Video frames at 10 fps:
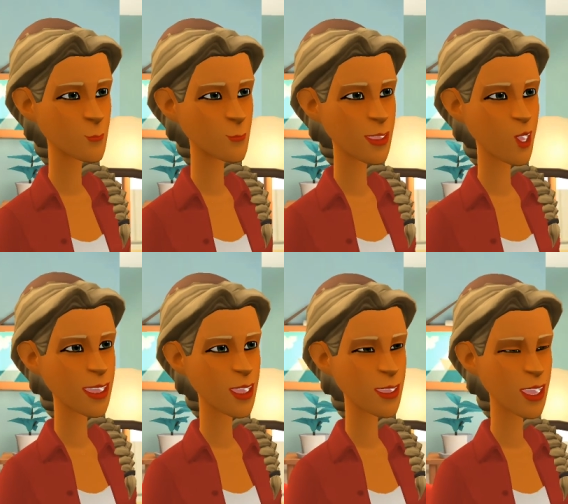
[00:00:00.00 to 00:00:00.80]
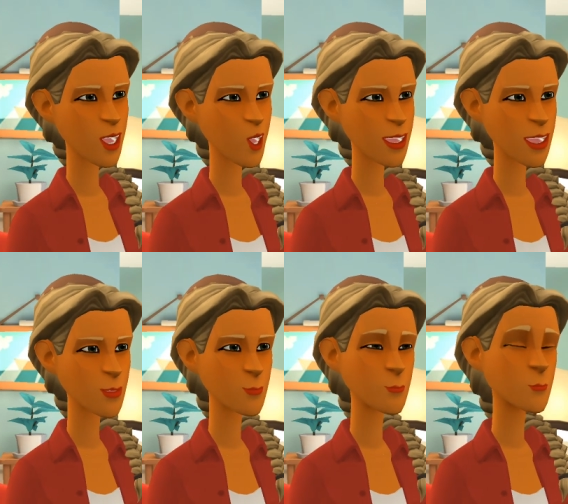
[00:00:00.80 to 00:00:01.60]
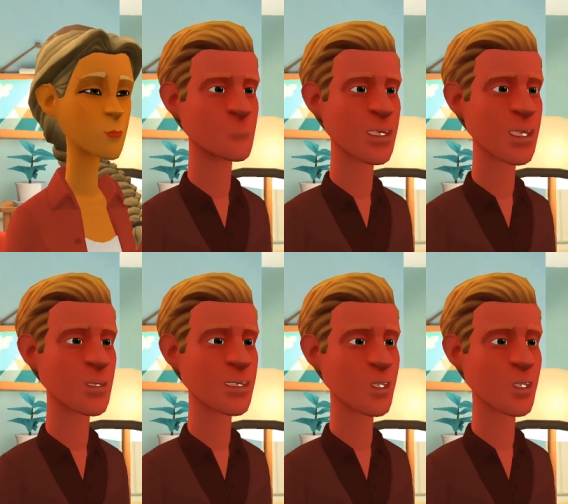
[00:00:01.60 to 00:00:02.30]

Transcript: You're ungrounded. We can go